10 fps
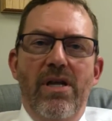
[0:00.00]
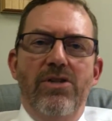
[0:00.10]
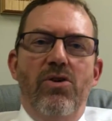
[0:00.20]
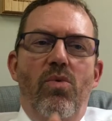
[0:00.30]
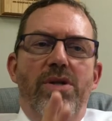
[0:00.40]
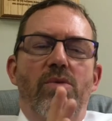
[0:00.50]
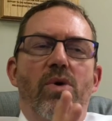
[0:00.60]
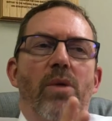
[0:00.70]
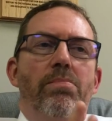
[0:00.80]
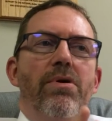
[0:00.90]
So
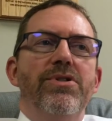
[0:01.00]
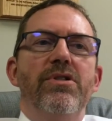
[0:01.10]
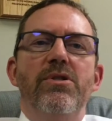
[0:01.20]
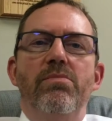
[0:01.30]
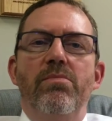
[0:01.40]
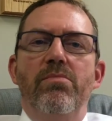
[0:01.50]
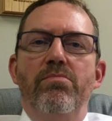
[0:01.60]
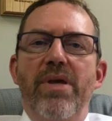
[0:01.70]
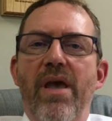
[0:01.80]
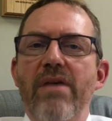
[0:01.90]
when a person's
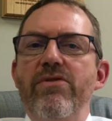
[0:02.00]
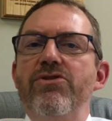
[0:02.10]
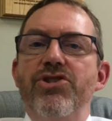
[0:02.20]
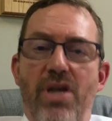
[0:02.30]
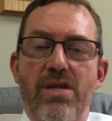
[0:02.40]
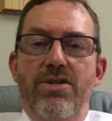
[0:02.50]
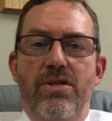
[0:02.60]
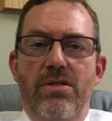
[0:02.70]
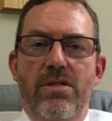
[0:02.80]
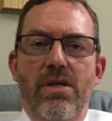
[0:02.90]
behavior
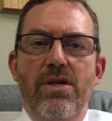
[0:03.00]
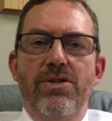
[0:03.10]
changes,